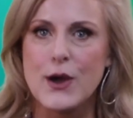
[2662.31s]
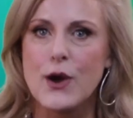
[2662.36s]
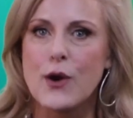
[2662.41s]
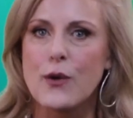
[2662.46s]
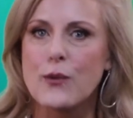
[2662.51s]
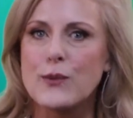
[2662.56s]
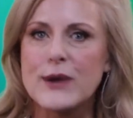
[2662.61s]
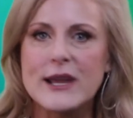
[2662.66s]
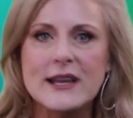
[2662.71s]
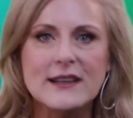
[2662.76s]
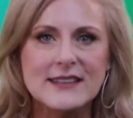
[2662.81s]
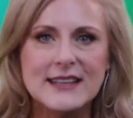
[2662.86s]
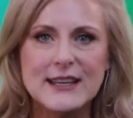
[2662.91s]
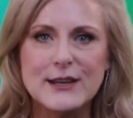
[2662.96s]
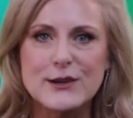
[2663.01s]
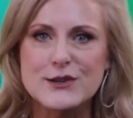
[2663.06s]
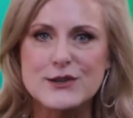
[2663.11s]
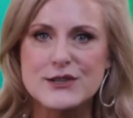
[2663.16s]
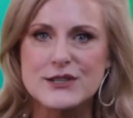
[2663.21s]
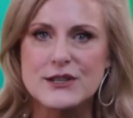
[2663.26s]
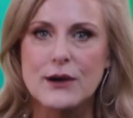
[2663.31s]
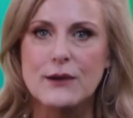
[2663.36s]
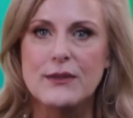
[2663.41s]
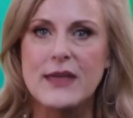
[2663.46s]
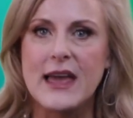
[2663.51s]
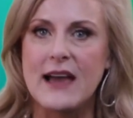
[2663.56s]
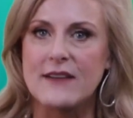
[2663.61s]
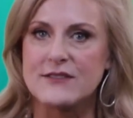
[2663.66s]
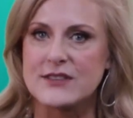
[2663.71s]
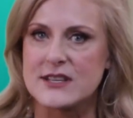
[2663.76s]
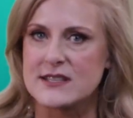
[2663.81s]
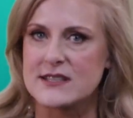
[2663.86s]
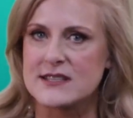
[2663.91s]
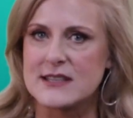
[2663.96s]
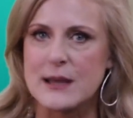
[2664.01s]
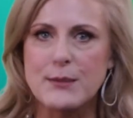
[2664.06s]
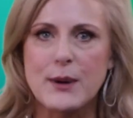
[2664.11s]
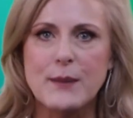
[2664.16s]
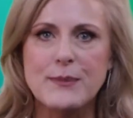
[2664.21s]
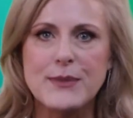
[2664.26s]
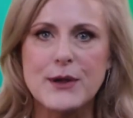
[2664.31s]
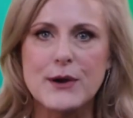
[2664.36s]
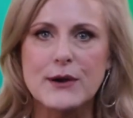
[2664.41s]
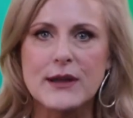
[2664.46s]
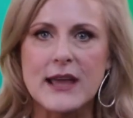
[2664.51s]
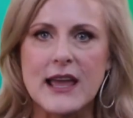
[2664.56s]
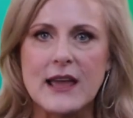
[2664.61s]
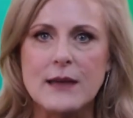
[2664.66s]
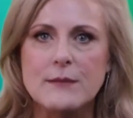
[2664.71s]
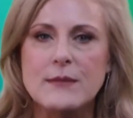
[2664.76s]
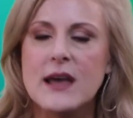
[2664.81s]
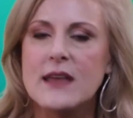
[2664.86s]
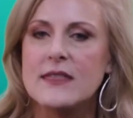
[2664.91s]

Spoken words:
Real leaders know they have to step up their game,